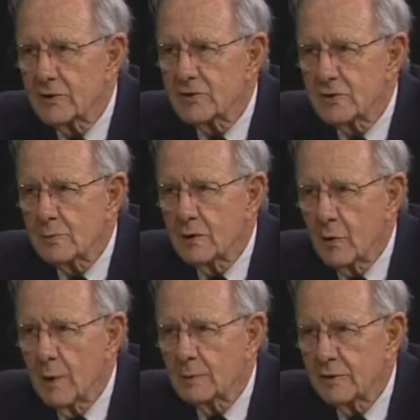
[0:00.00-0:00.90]
consumer
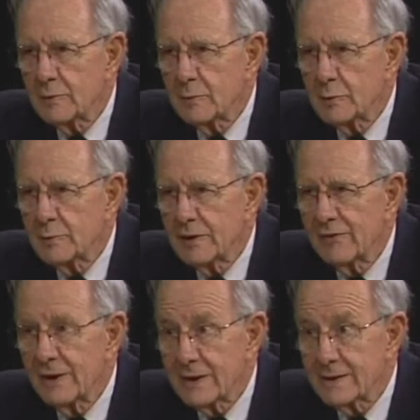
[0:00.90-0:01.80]
cooperative movement
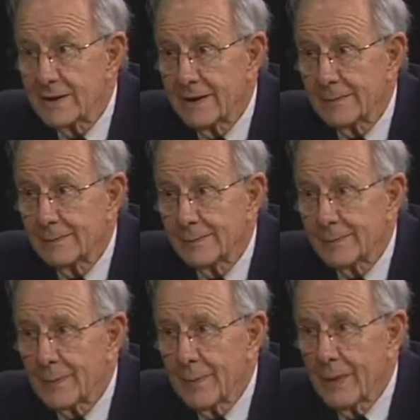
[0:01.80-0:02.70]
of that time.
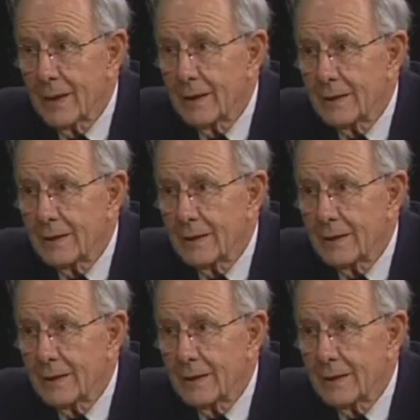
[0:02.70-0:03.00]
Mm-hmm.